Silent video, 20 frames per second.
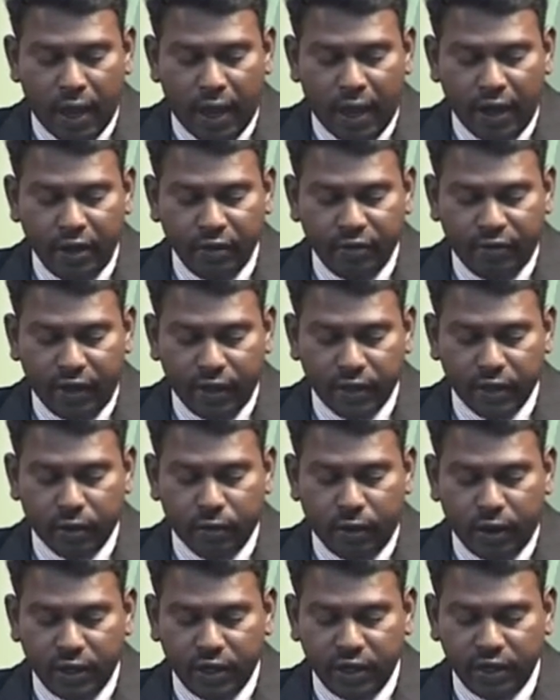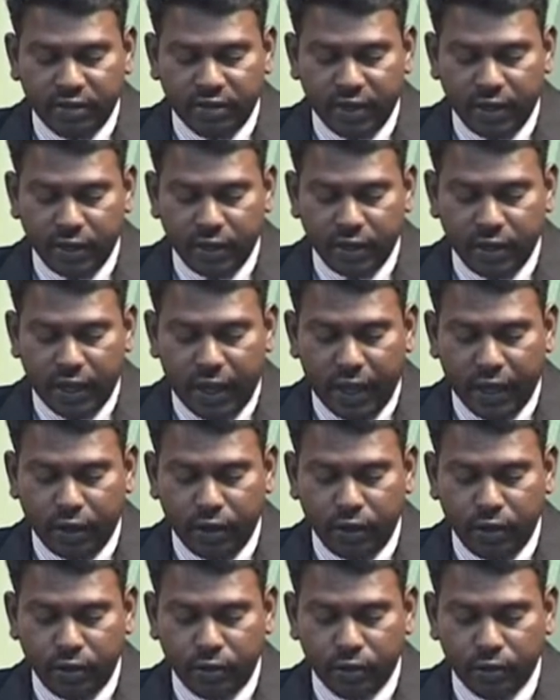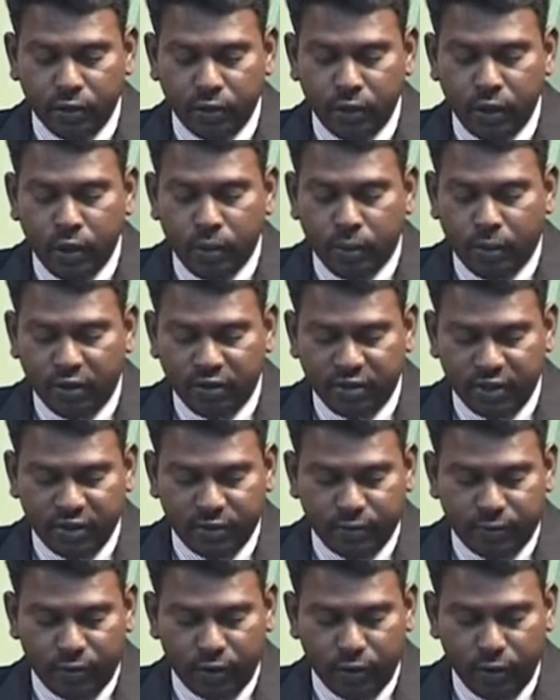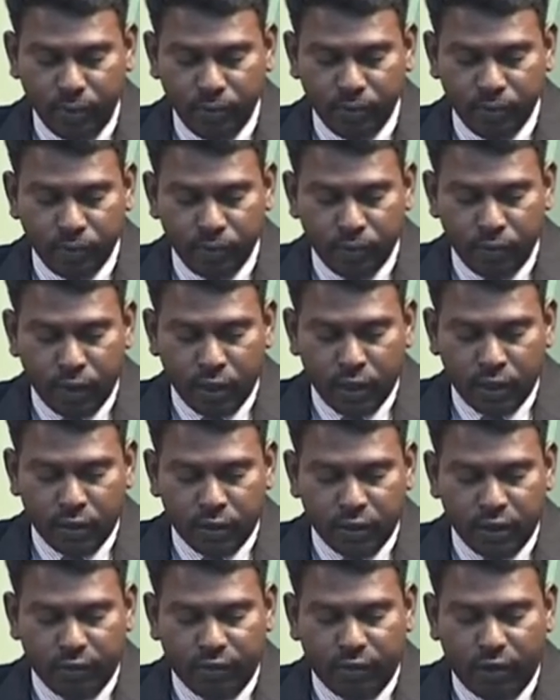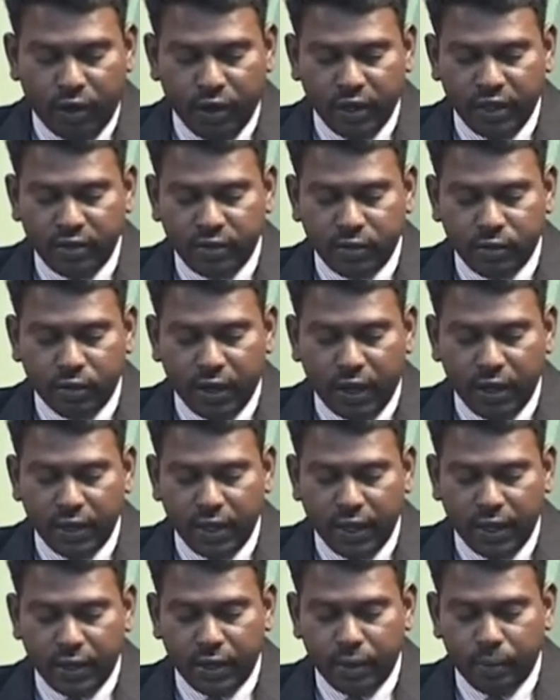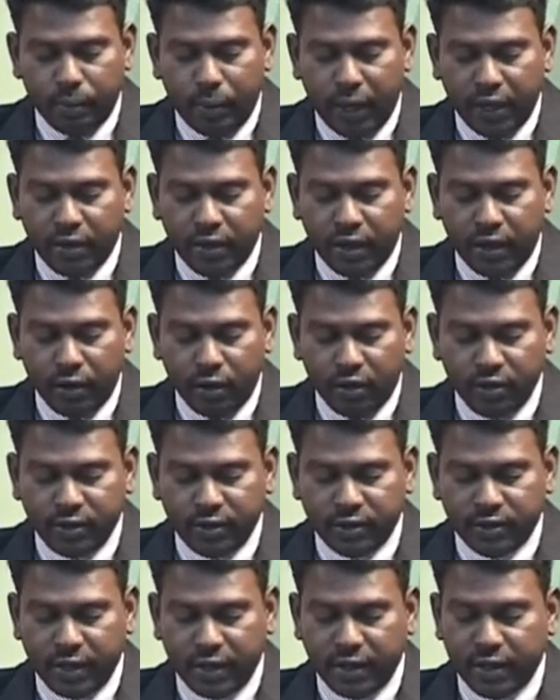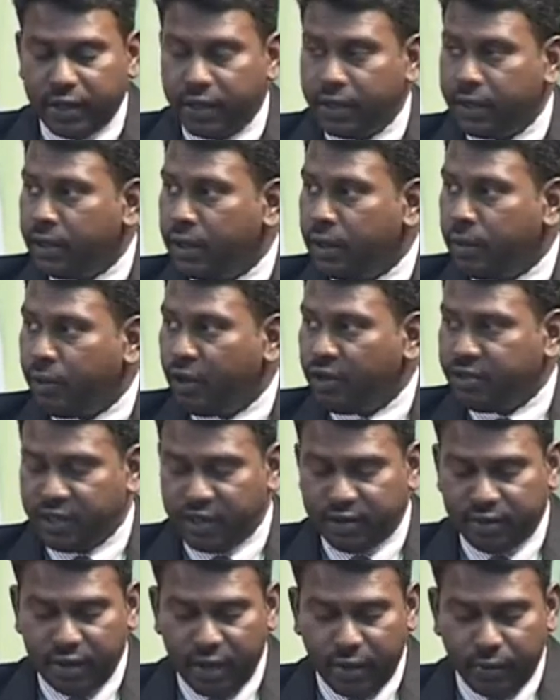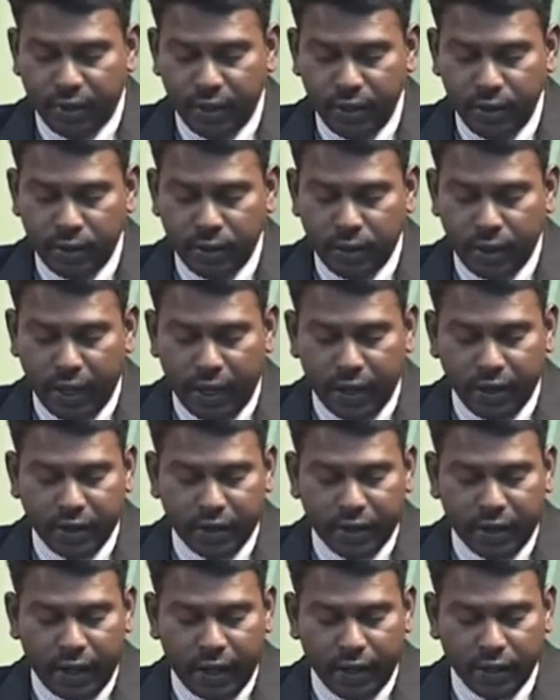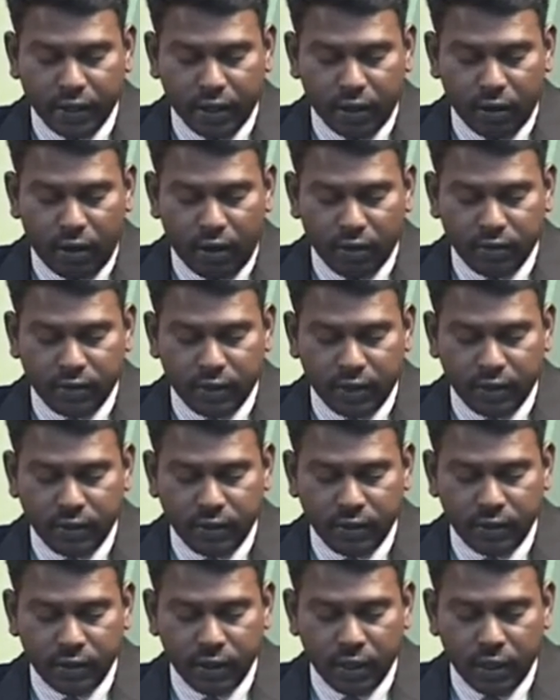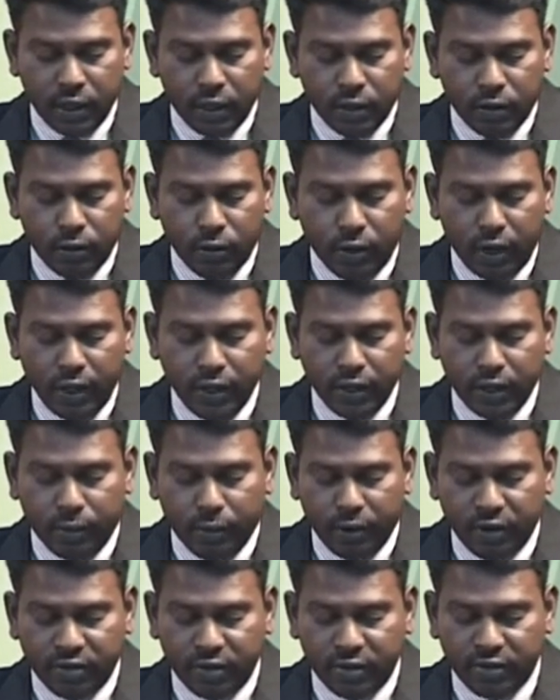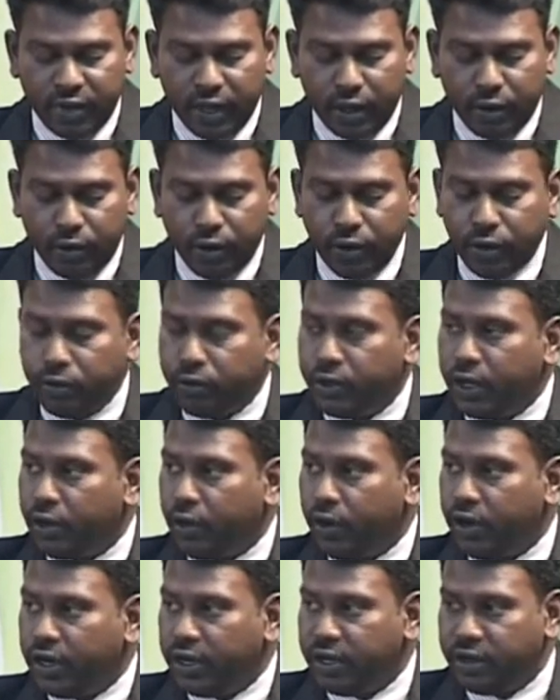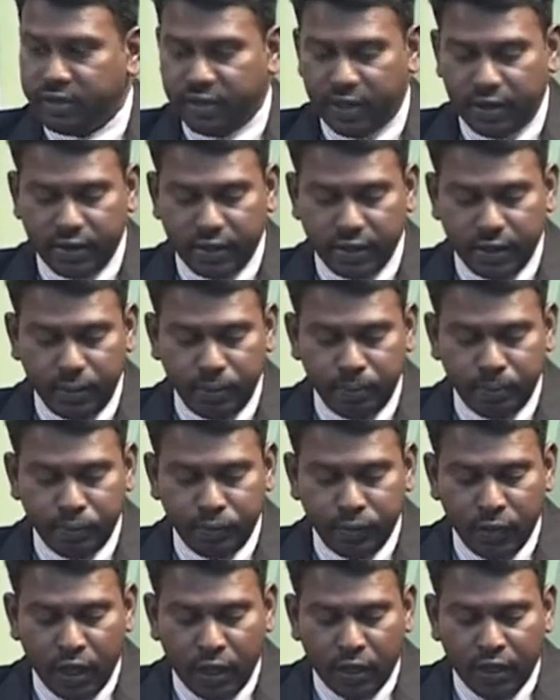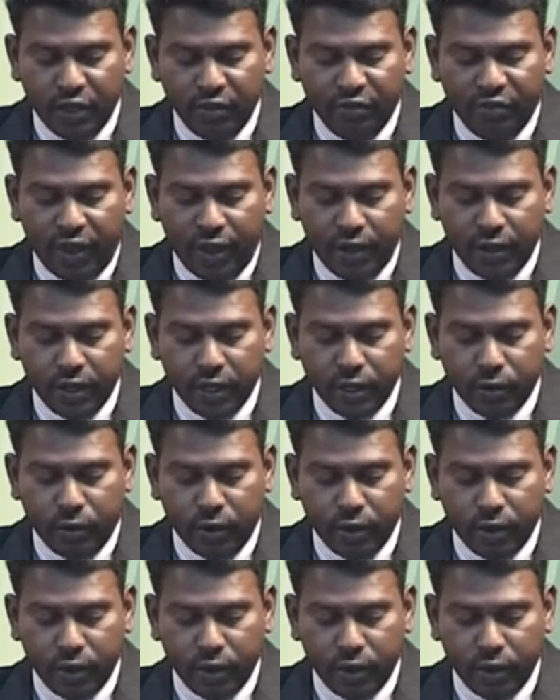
identify the quantity center according to process flow. The fourth is to calculate material losses at the process level and track the losses during the process according to the quantity center, define the